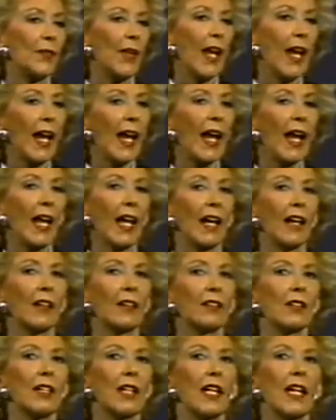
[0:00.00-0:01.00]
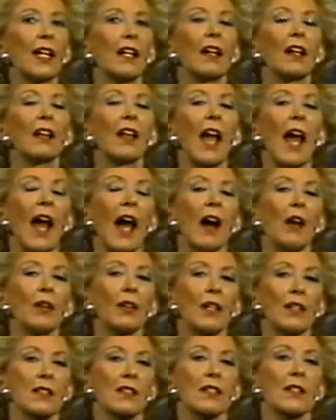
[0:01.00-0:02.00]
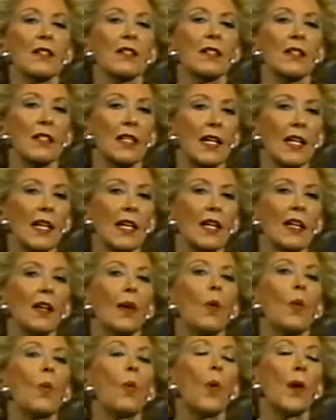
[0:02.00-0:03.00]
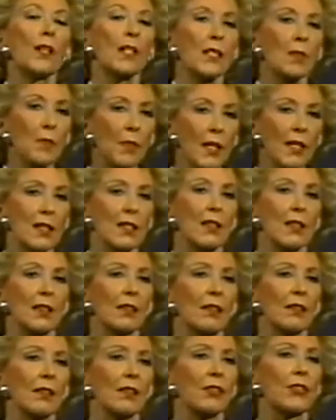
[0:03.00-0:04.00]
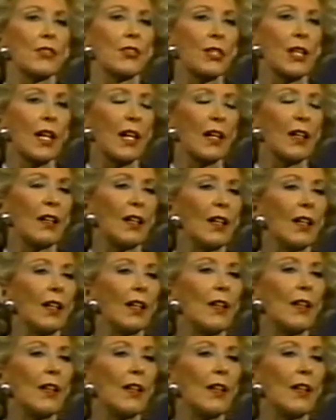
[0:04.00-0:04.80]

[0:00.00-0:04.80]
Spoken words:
And it allowed us to see what's missing. Do you understand?